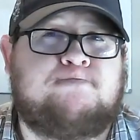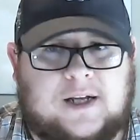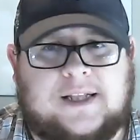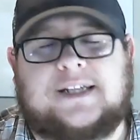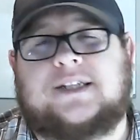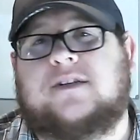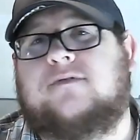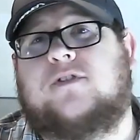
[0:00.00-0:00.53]

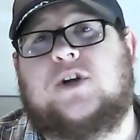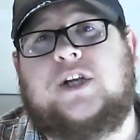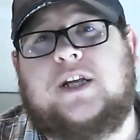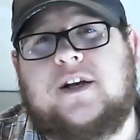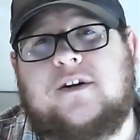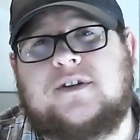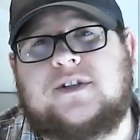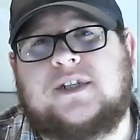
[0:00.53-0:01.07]
Listen, for
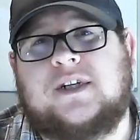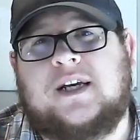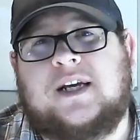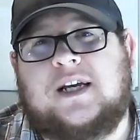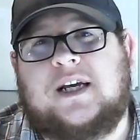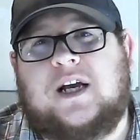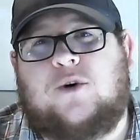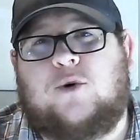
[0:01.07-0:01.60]
years,
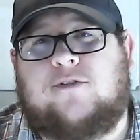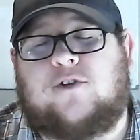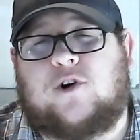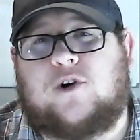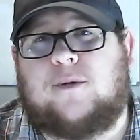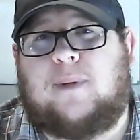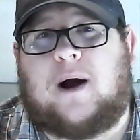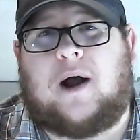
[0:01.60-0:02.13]
we've
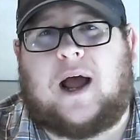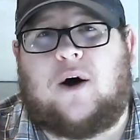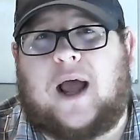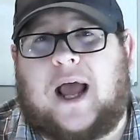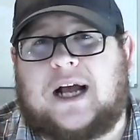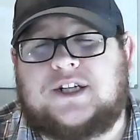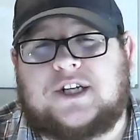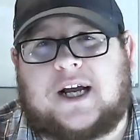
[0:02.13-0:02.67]
heard about how
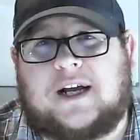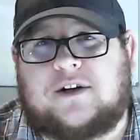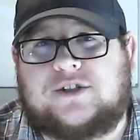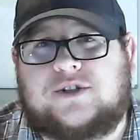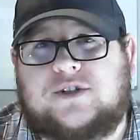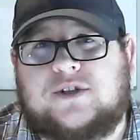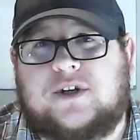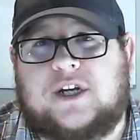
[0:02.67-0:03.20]

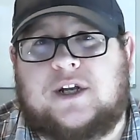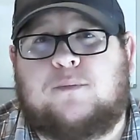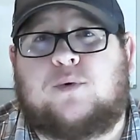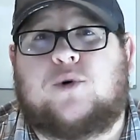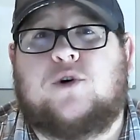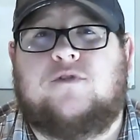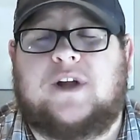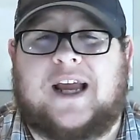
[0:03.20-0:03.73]
Agile's
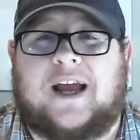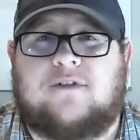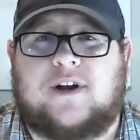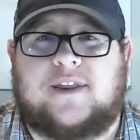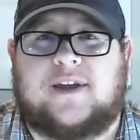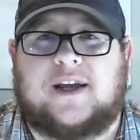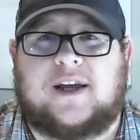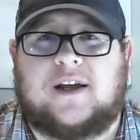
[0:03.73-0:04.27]
improving
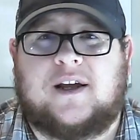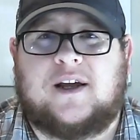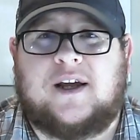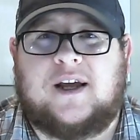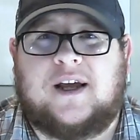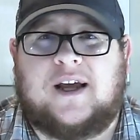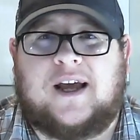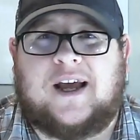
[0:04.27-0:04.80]
everything.
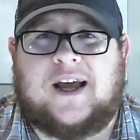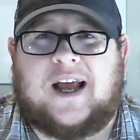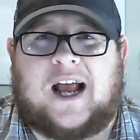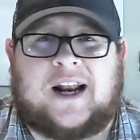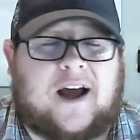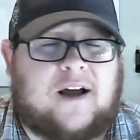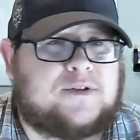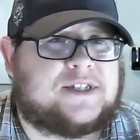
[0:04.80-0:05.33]

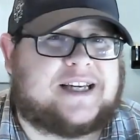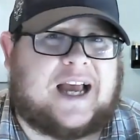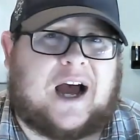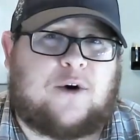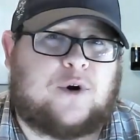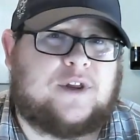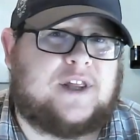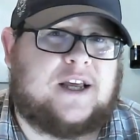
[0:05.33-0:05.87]
And I've
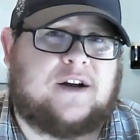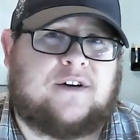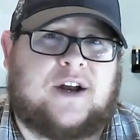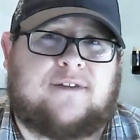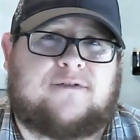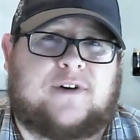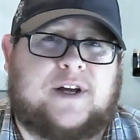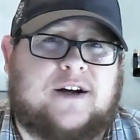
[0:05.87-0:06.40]
scoured the
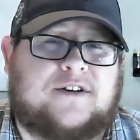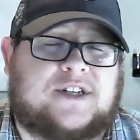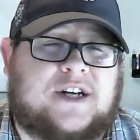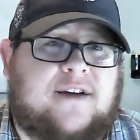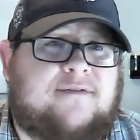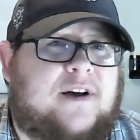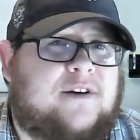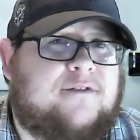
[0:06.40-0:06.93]
internet for years and
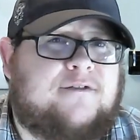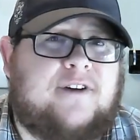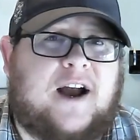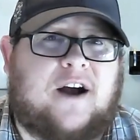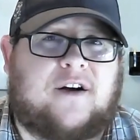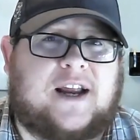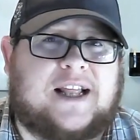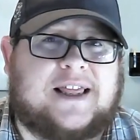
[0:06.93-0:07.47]
I found
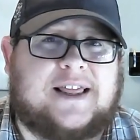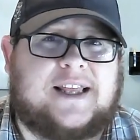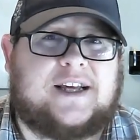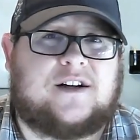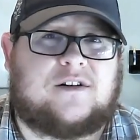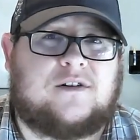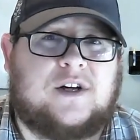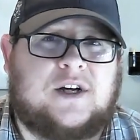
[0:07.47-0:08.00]
very
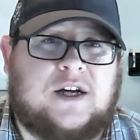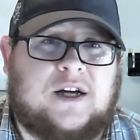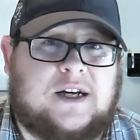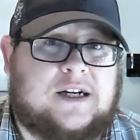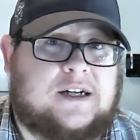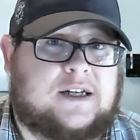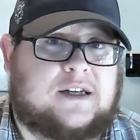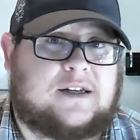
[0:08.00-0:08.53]
little
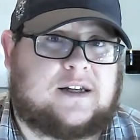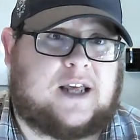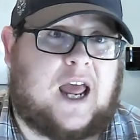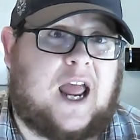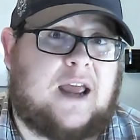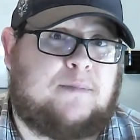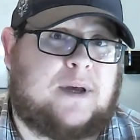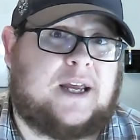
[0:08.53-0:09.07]

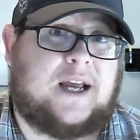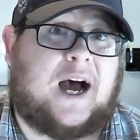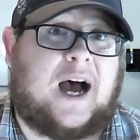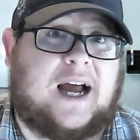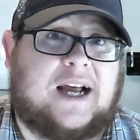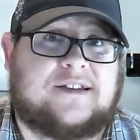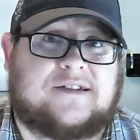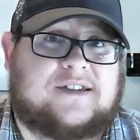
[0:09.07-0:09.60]

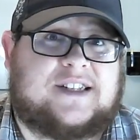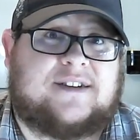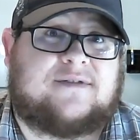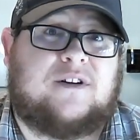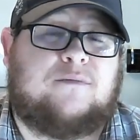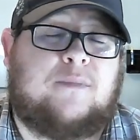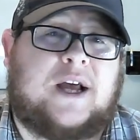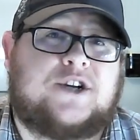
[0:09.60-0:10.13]
KPIs or
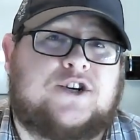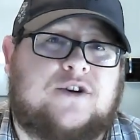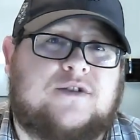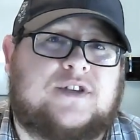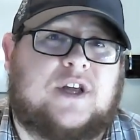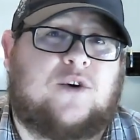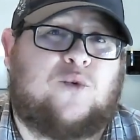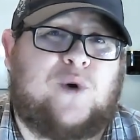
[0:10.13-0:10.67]
different
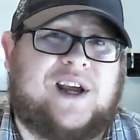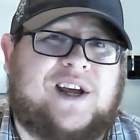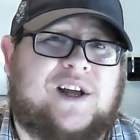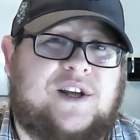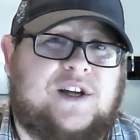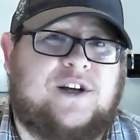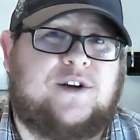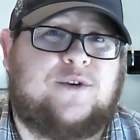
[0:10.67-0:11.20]
measures that we
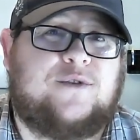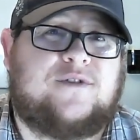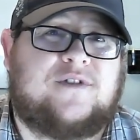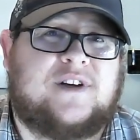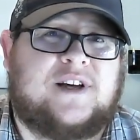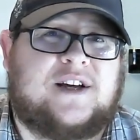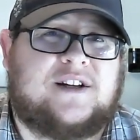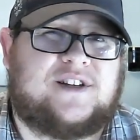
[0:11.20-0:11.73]
can use
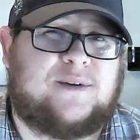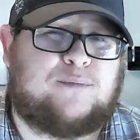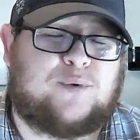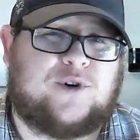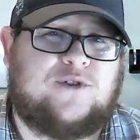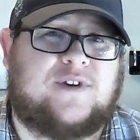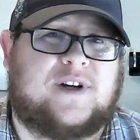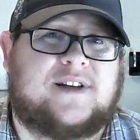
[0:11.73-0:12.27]
to
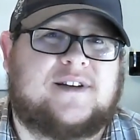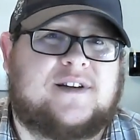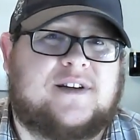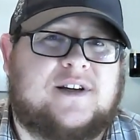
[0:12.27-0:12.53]
prove it.